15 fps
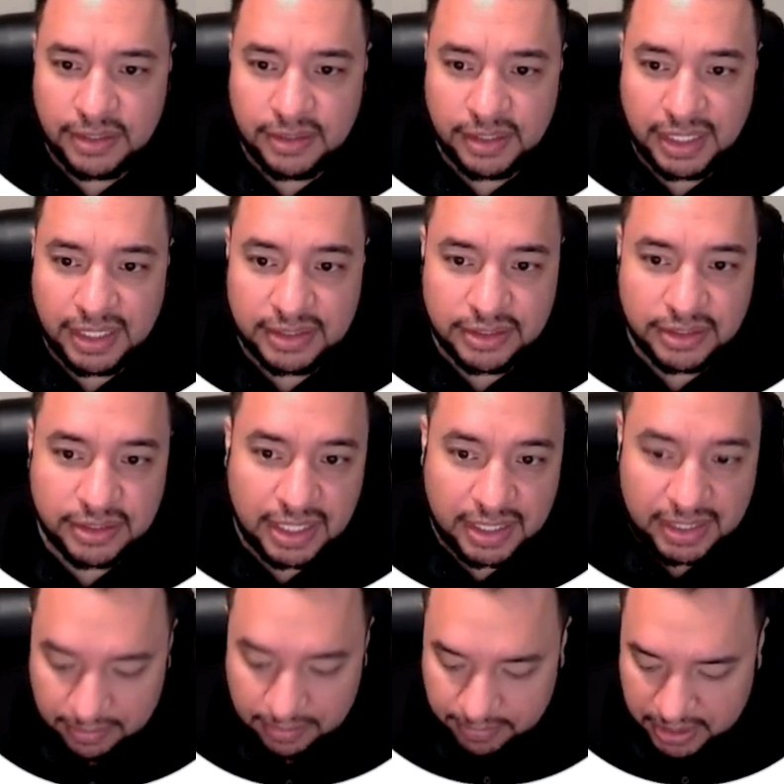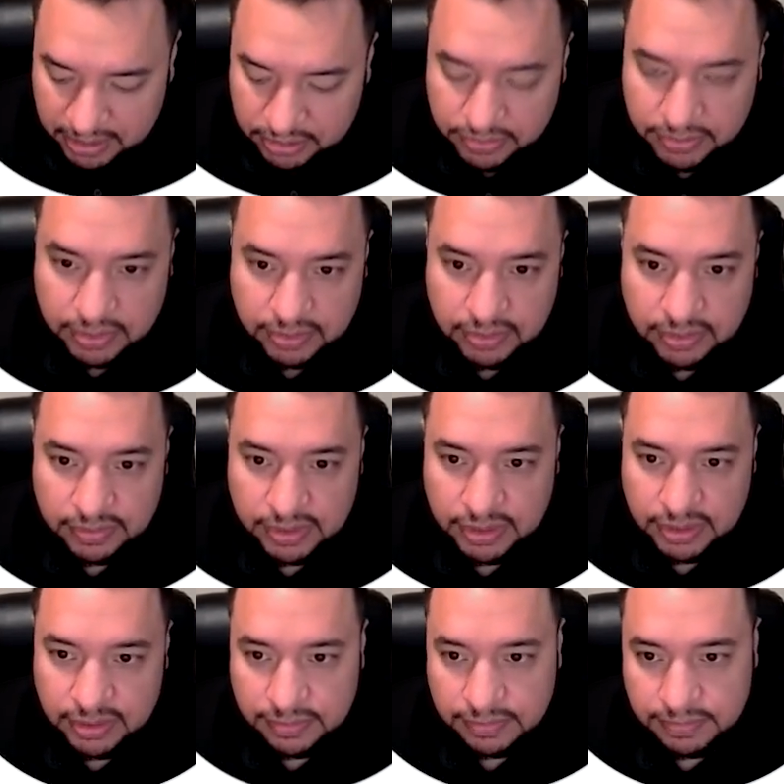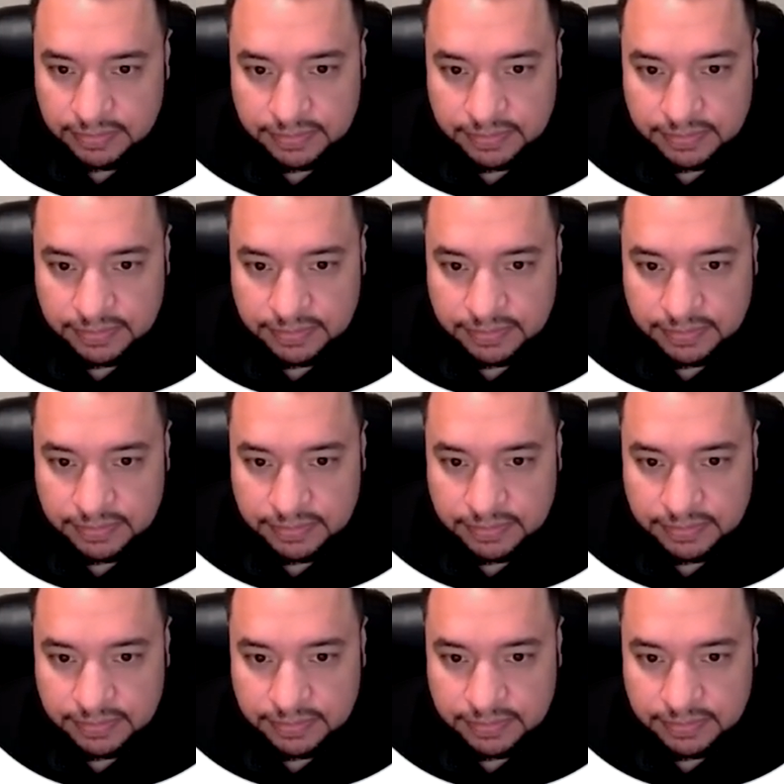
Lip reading: You can enter that app password over here.